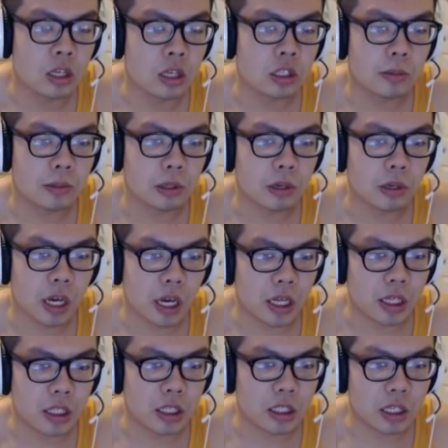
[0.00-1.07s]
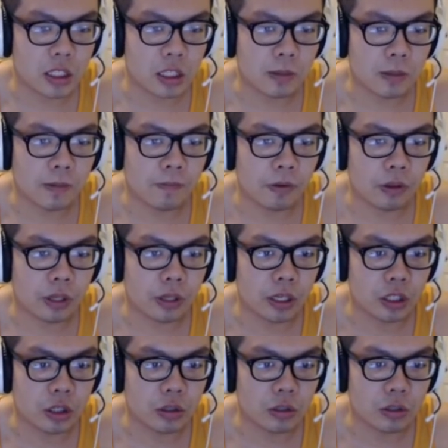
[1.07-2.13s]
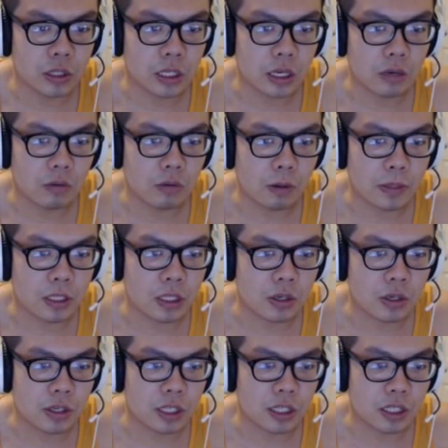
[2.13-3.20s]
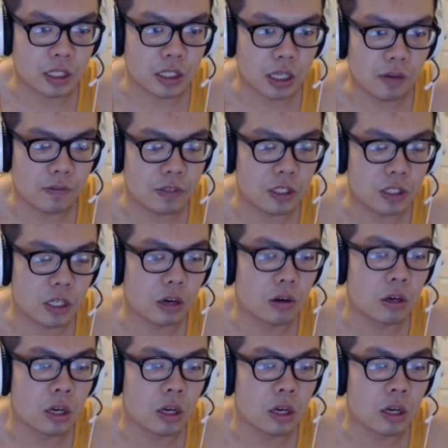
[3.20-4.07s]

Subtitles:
So I'm going to go ahead and discuss a little bit further into the weapon series itself. So